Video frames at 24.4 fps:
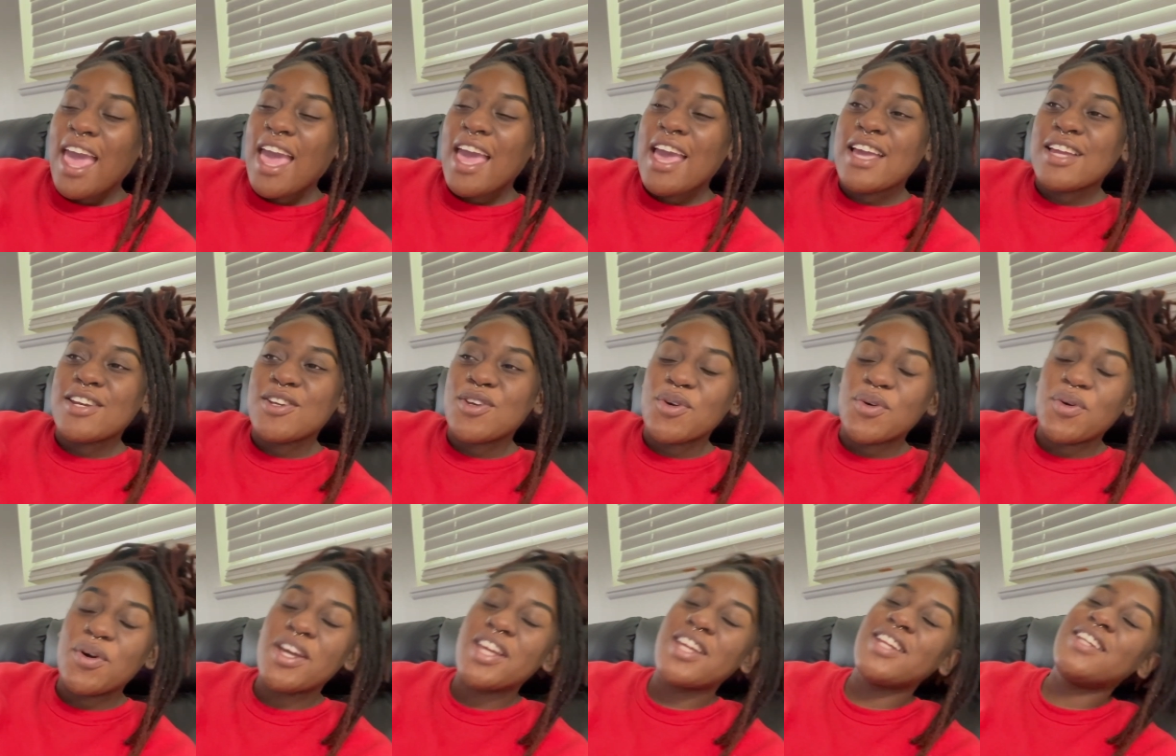and
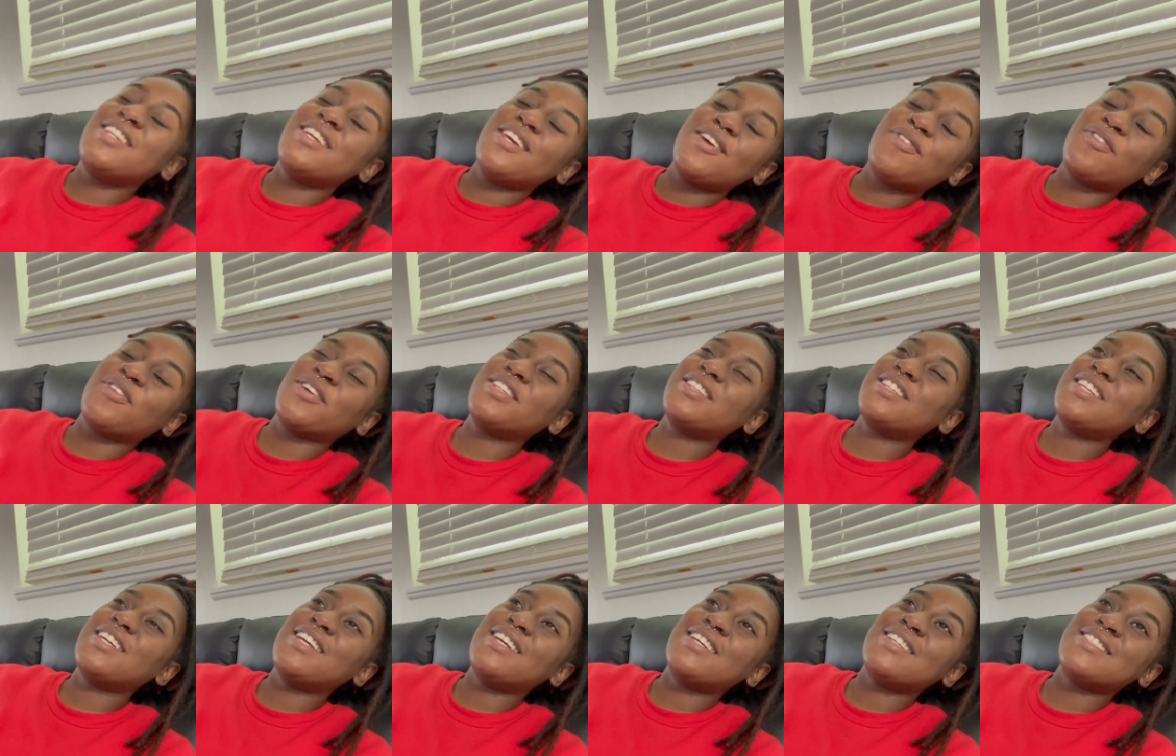doing different
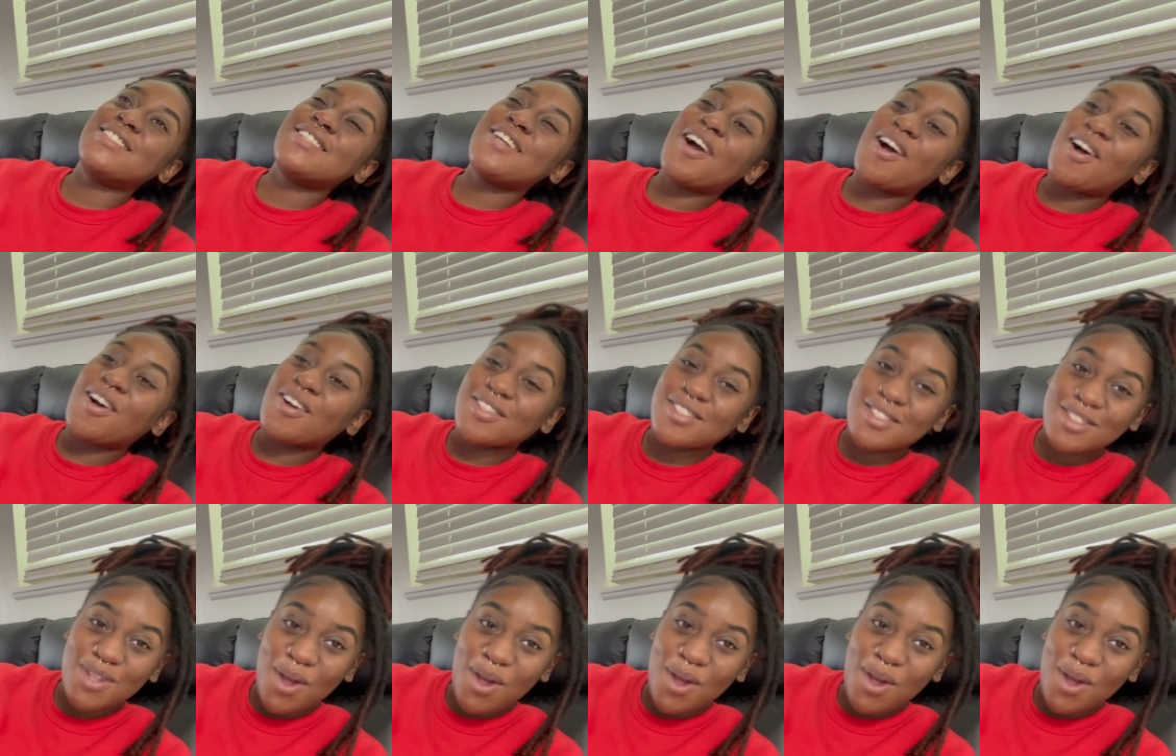things, y'all.